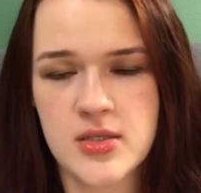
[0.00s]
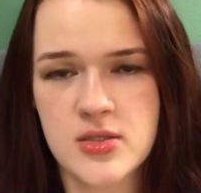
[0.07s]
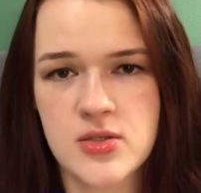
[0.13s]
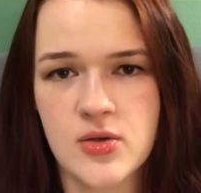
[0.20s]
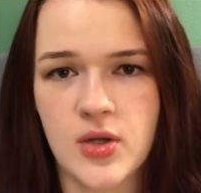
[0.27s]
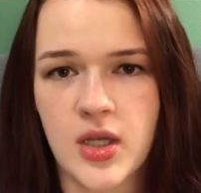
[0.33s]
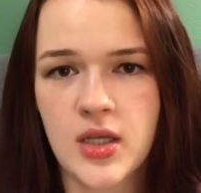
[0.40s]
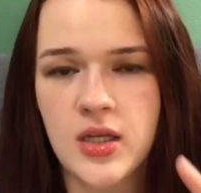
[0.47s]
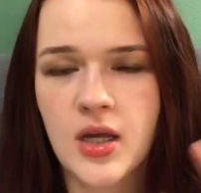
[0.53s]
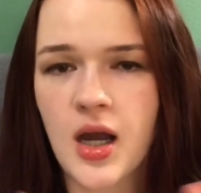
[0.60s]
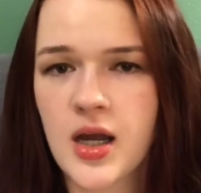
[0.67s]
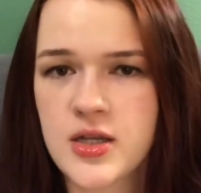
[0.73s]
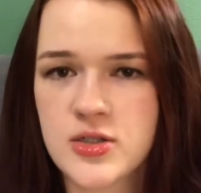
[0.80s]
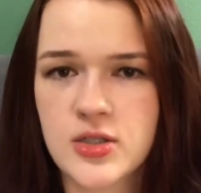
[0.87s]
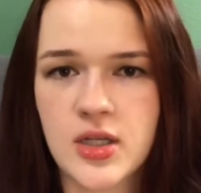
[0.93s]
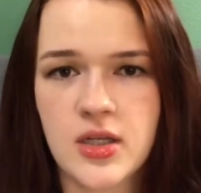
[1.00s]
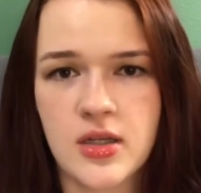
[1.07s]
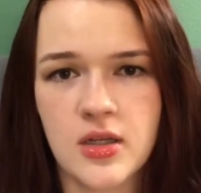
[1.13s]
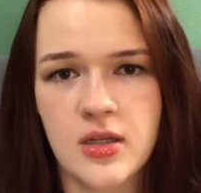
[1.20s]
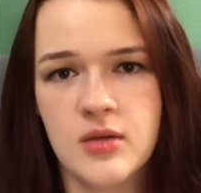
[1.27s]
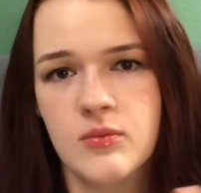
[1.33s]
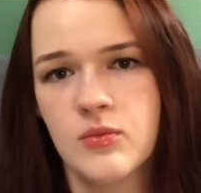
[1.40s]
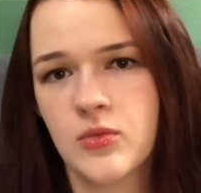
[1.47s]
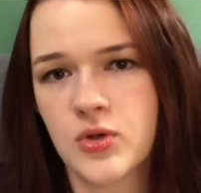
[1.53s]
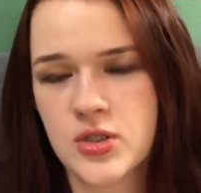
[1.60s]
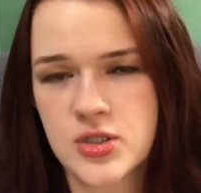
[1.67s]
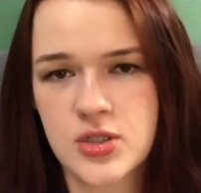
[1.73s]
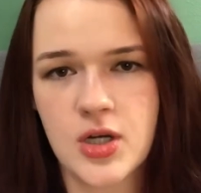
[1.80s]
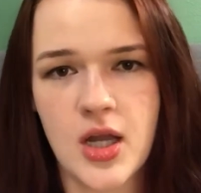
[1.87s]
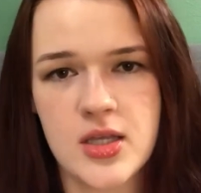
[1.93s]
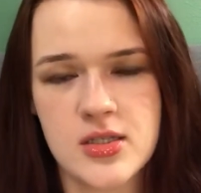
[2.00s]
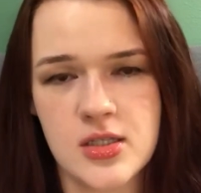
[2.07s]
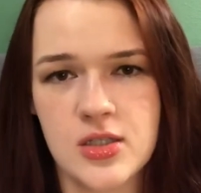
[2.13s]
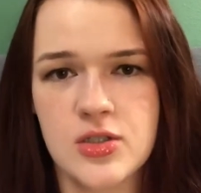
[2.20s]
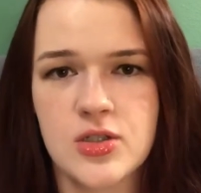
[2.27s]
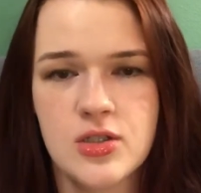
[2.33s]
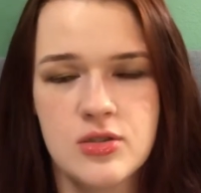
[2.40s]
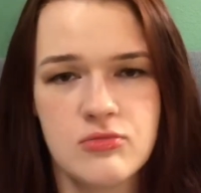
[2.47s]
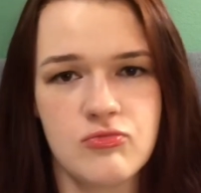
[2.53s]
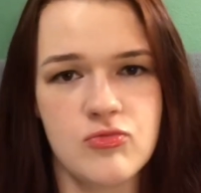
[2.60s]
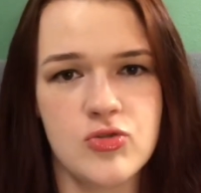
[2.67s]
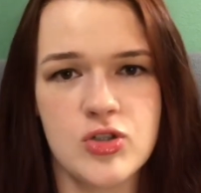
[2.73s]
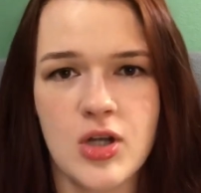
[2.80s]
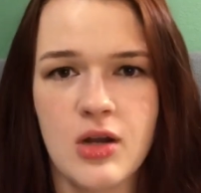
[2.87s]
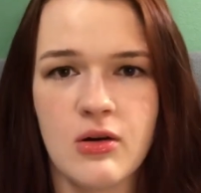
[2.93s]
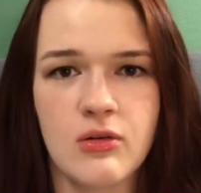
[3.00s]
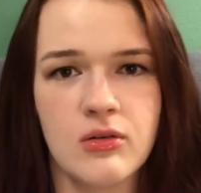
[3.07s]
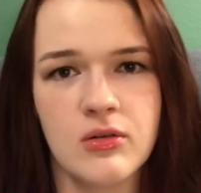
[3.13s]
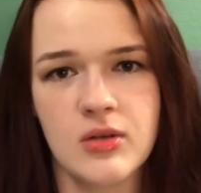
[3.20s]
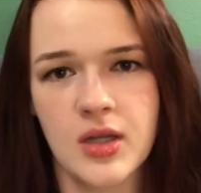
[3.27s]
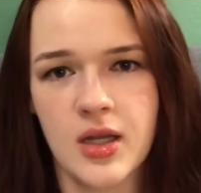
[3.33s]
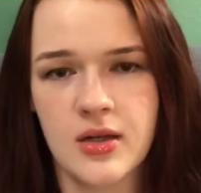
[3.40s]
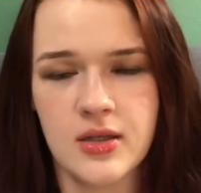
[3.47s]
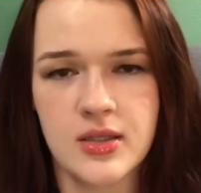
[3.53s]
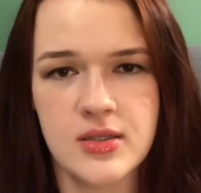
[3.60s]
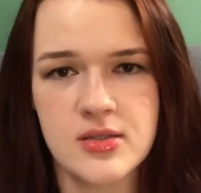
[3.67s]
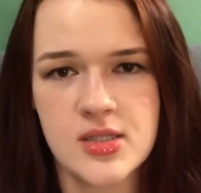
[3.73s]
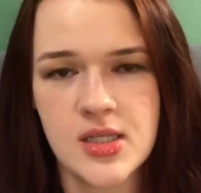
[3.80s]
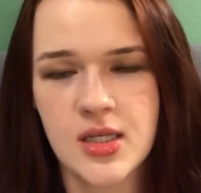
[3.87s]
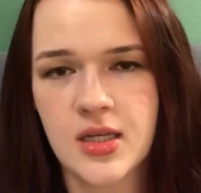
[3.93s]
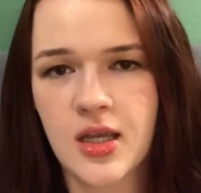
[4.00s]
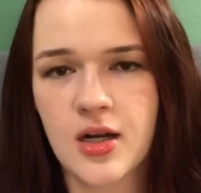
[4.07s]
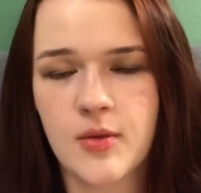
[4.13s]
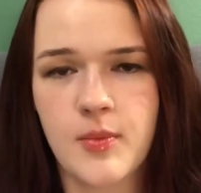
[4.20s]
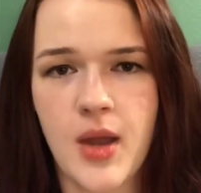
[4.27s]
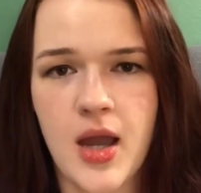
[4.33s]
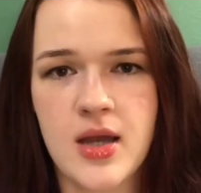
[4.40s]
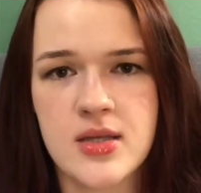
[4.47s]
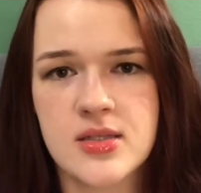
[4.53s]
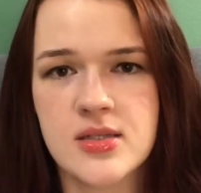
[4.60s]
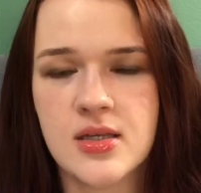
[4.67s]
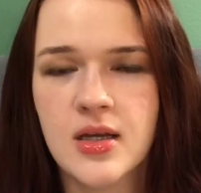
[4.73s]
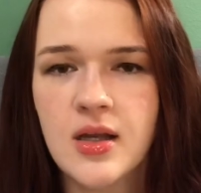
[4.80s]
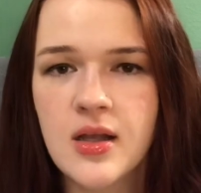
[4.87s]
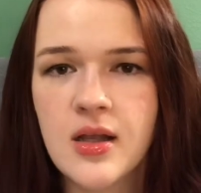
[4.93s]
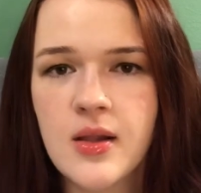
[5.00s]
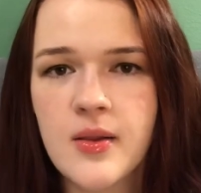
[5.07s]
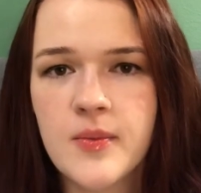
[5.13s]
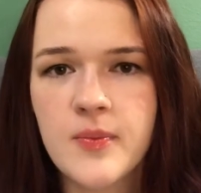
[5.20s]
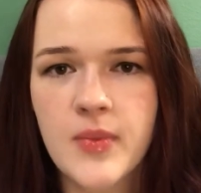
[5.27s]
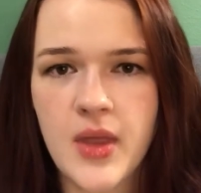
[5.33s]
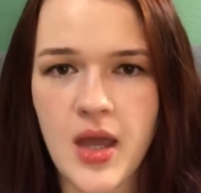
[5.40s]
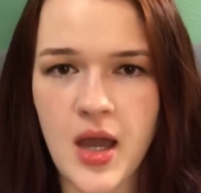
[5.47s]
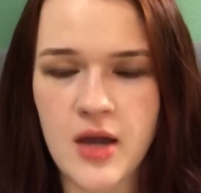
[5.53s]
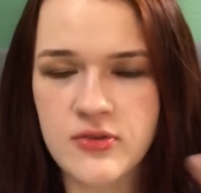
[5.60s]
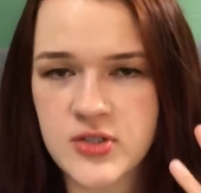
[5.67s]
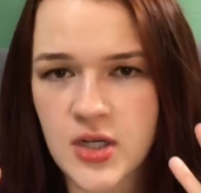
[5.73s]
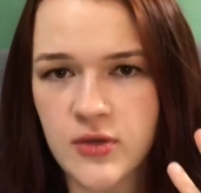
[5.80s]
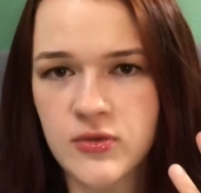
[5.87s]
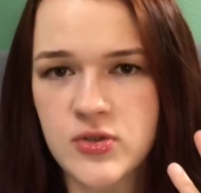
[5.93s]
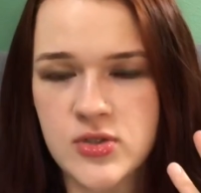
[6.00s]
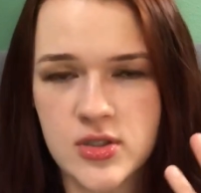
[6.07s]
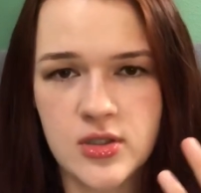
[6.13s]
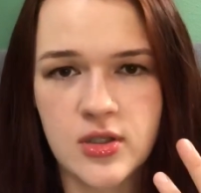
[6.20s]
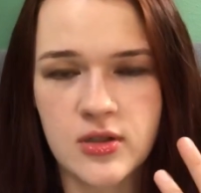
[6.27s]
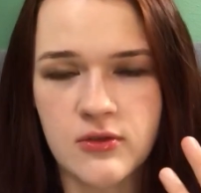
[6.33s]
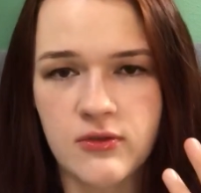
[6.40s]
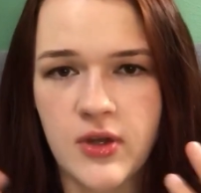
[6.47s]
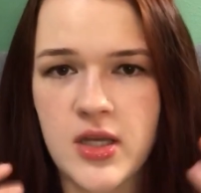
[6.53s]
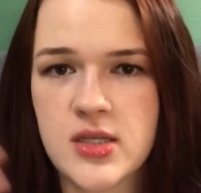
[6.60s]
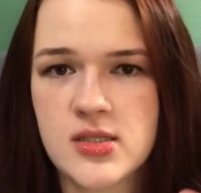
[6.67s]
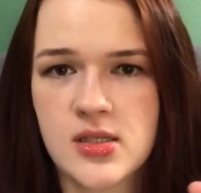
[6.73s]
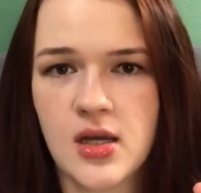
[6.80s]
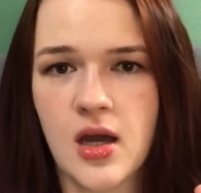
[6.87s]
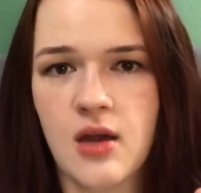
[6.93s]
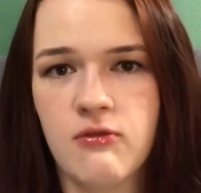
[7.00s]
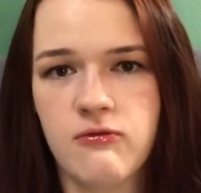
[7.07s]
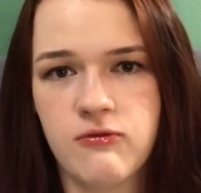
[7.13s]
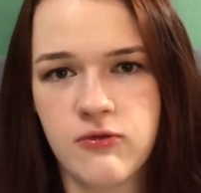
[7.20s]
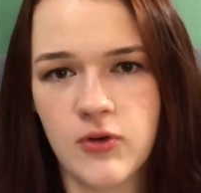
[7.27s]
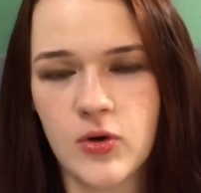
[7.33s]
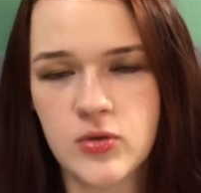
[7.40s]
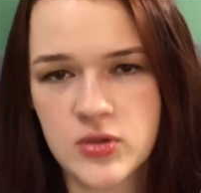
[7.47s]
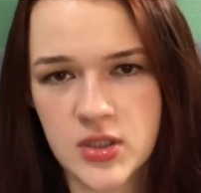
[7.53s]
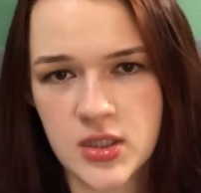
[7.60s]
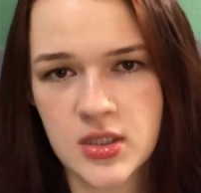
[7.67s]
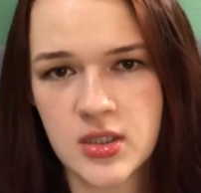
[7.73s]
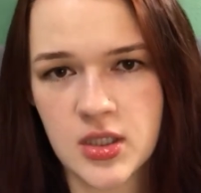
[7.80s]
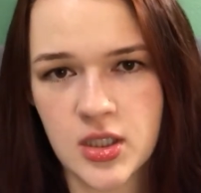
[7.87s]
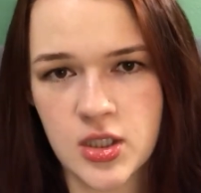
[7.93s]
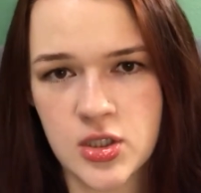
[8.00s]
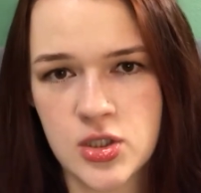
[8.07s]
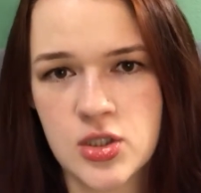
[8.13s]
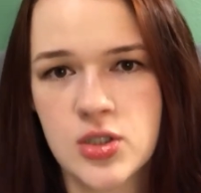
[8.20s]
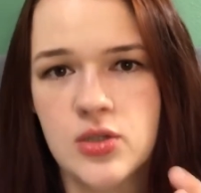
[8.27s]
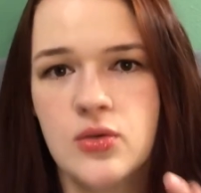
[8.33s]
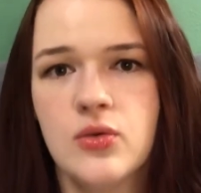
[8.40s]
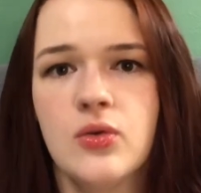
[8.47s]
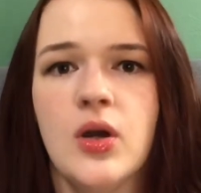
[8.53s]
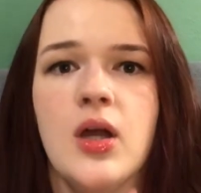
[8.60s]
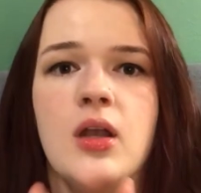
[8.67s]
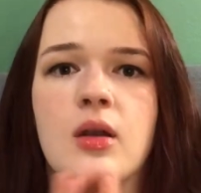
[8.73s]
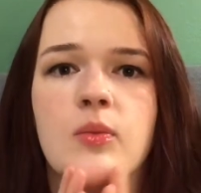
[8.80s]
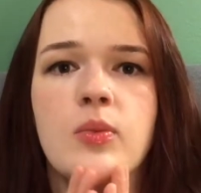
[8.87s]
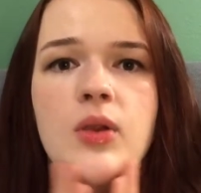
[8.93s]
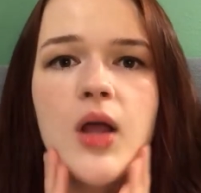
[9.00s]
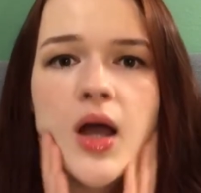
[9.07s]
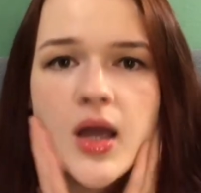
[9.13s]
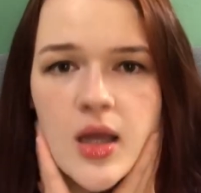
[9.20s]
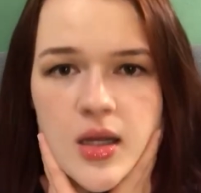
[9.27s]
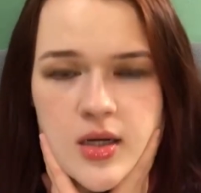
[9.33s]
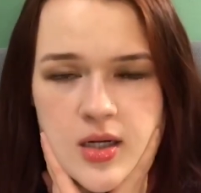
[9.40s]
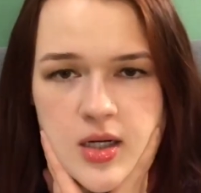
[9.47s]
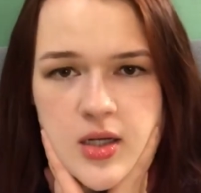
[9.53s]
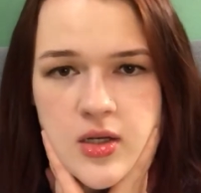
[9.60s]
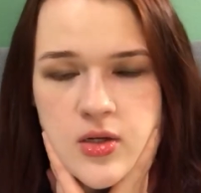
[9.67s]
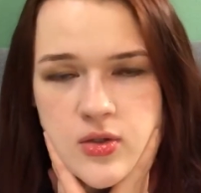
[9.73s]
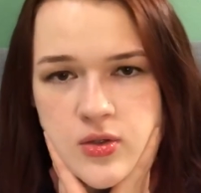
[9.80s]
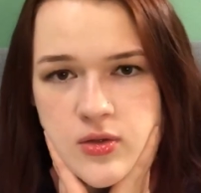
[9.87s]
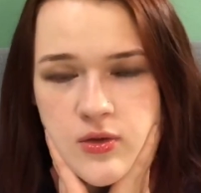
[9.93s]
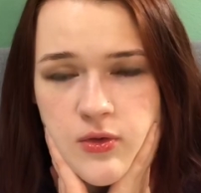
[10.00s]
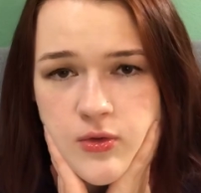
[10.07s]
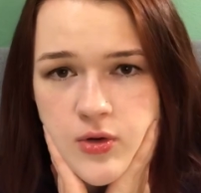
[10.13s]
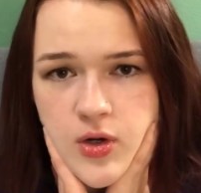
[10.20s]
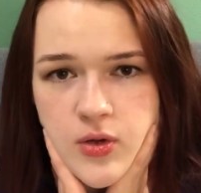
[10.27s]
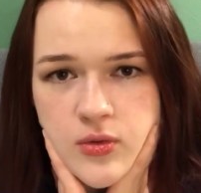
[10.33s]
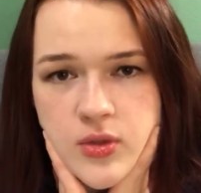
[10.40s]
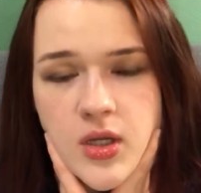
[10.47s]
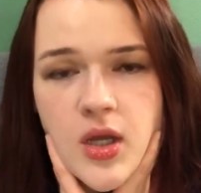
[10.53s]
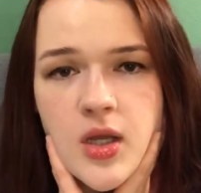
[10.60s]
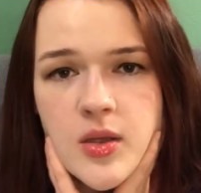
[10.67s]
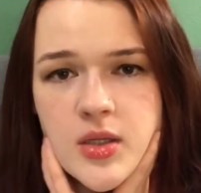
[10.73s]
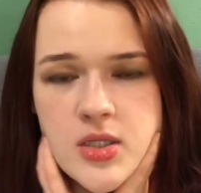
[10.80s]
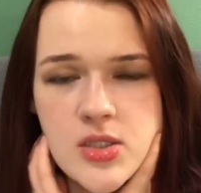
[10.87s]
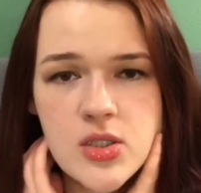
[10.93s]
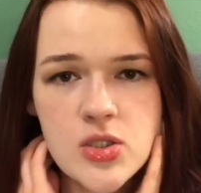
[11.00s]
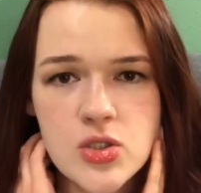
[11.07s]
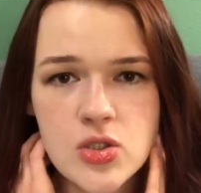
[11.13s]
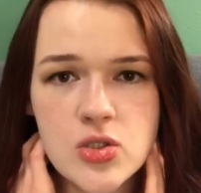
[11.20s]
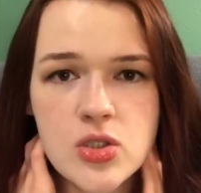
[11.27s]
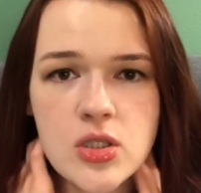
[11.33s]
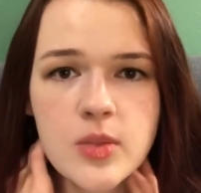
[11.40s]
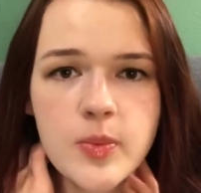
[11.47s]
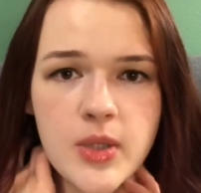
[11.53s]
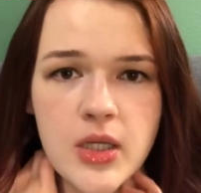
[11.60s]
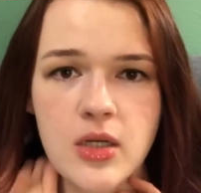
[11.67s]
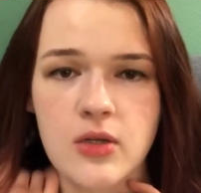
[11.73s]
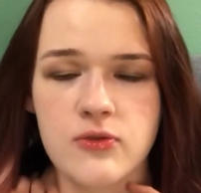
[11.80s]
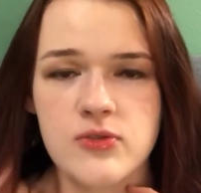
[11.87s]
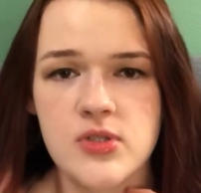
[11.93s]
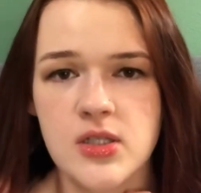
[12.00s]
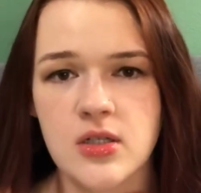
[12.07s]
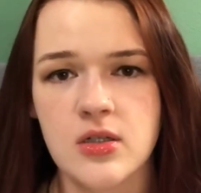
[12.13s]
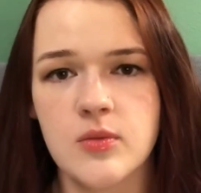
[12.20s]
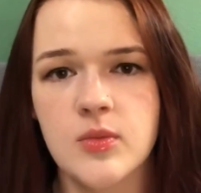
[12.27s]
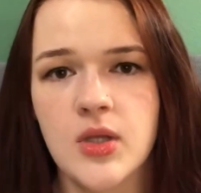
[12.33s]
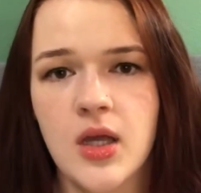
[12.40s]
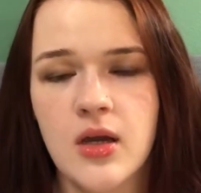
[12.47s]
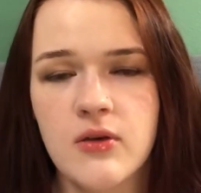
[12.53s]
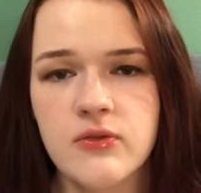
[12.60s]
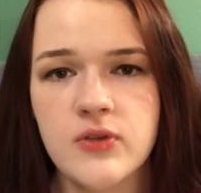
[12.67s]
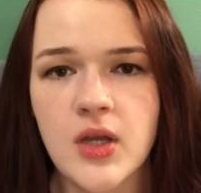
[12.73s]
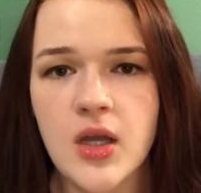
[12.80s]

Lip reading: So any hydrating, moisturizing, just general kind of like skincare mask, After I've used it on the face, I fold it into and apply it right here on the throat because there's usually plenty of serum left.